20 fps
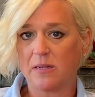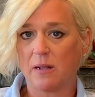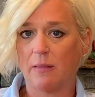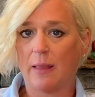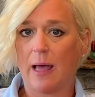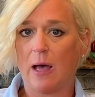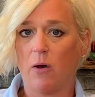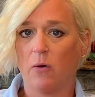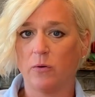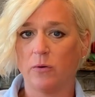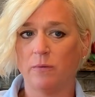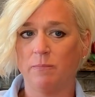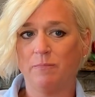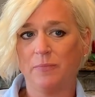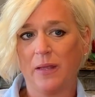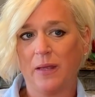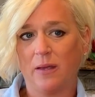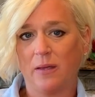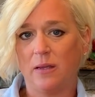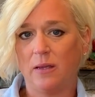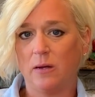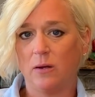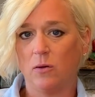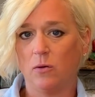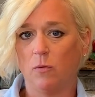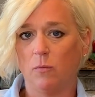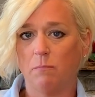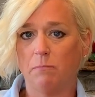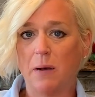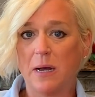a loud,
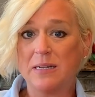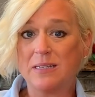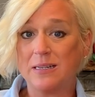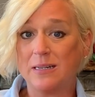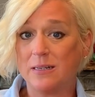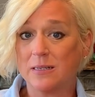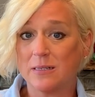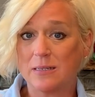buzzing